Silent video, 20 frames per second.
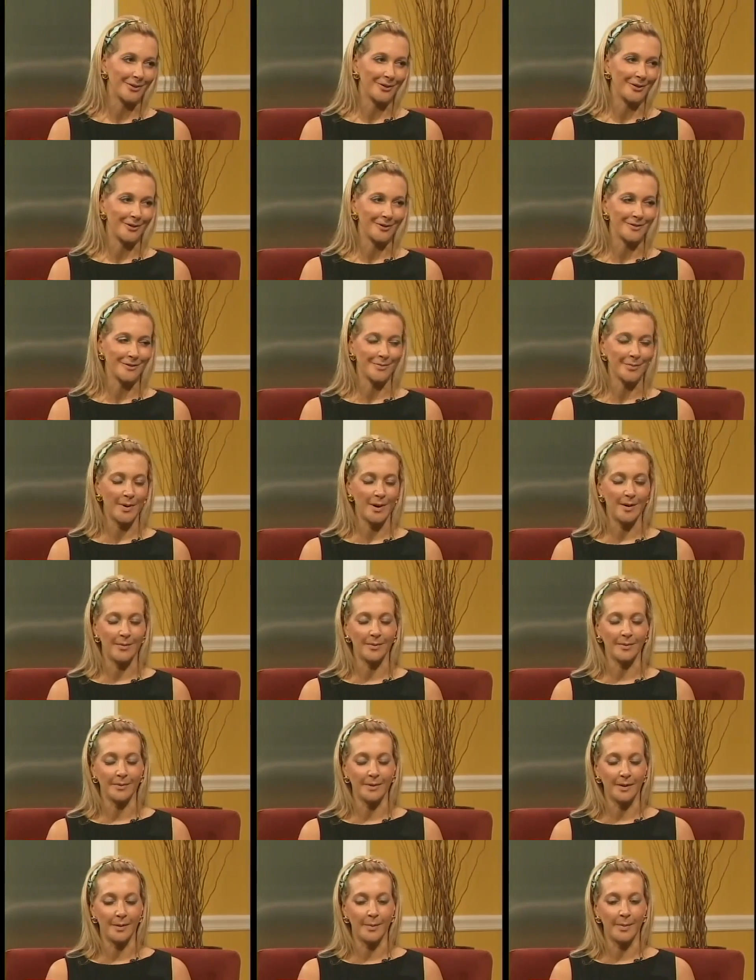out there. It's
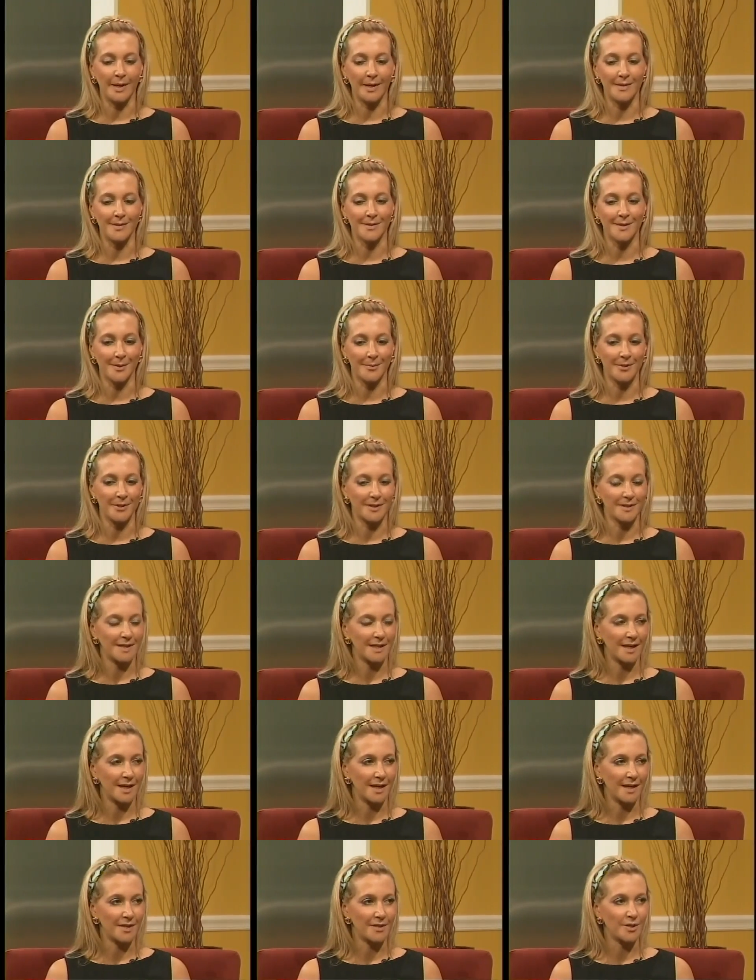probably a big subject to
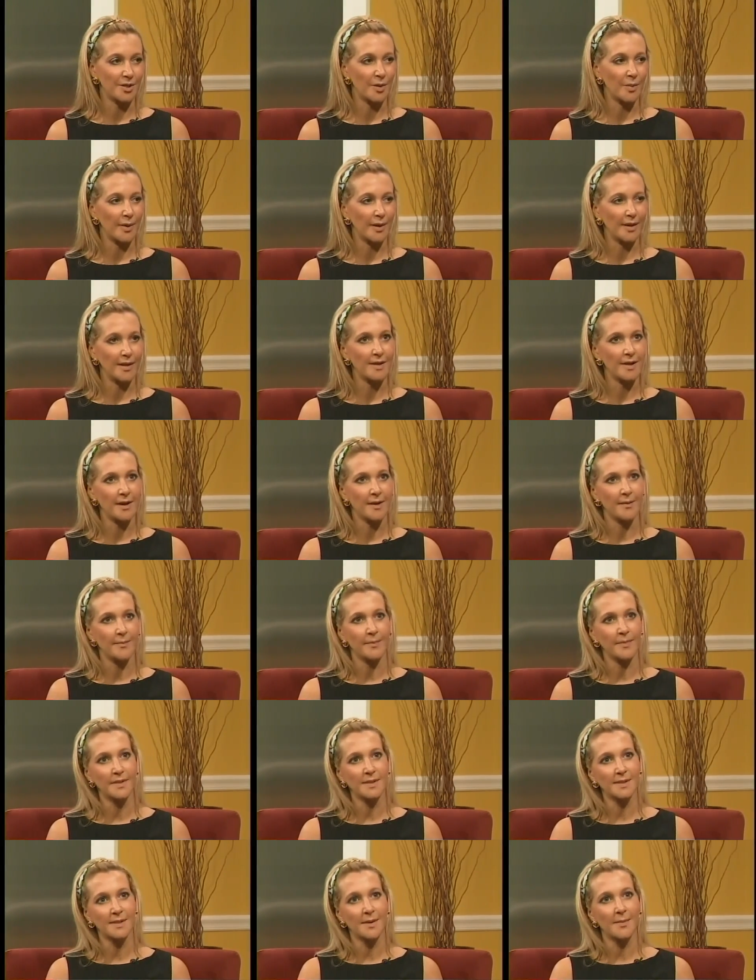get into, but
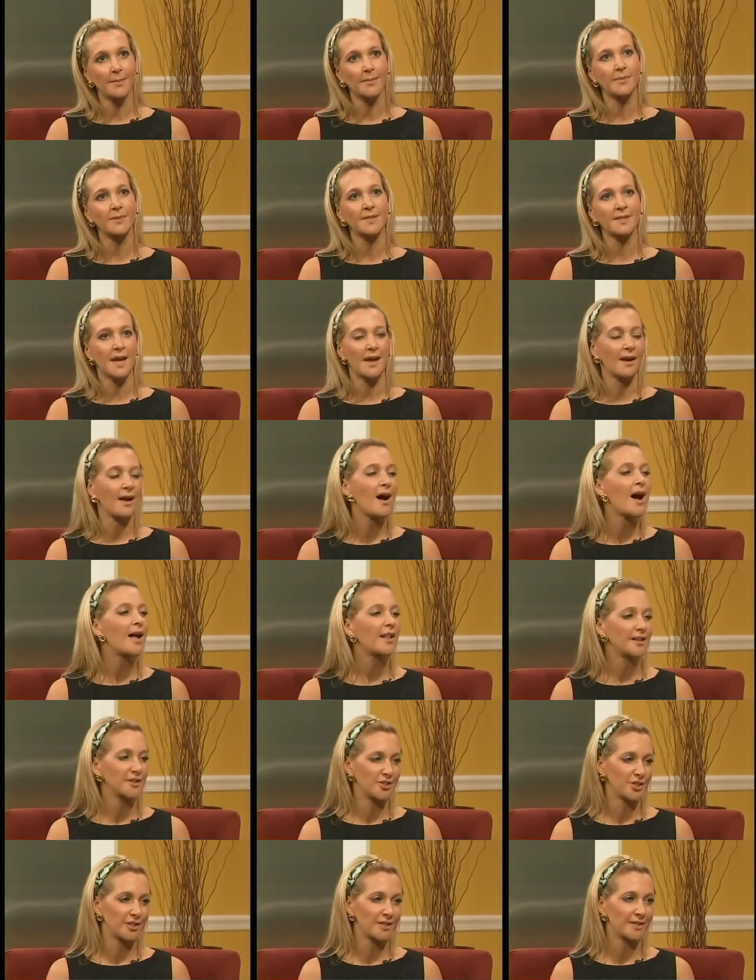some
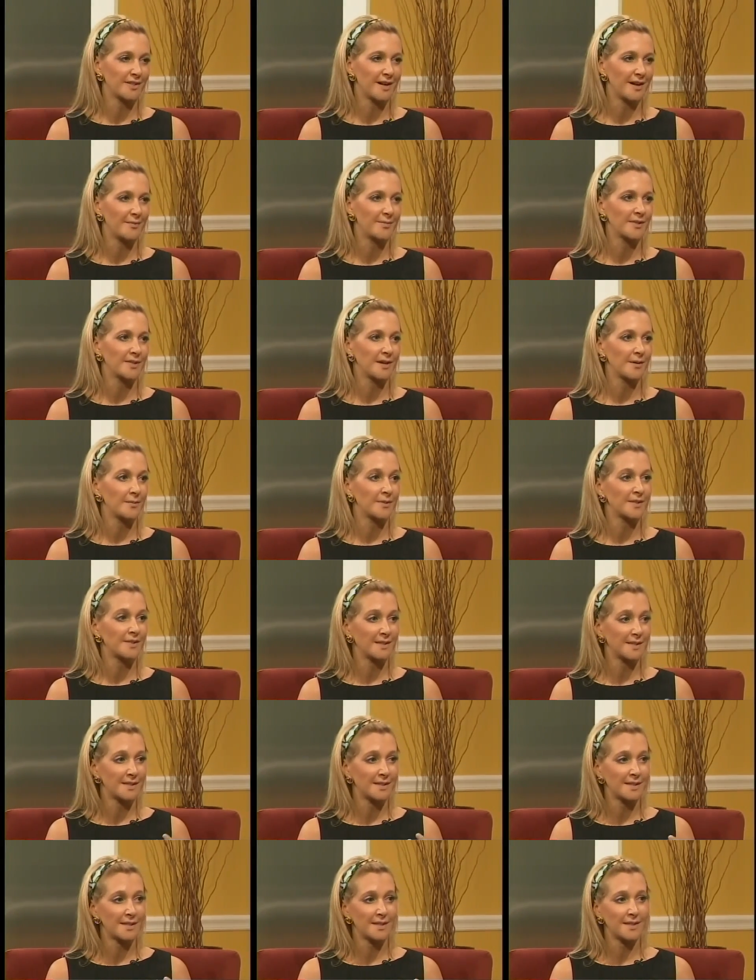collagen type
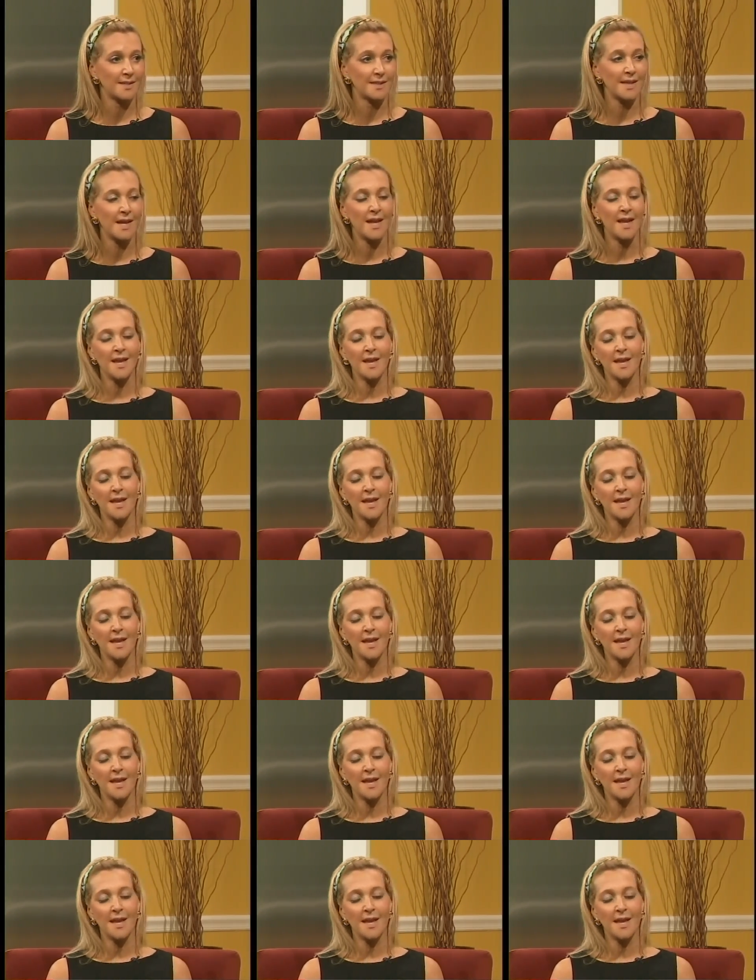substances.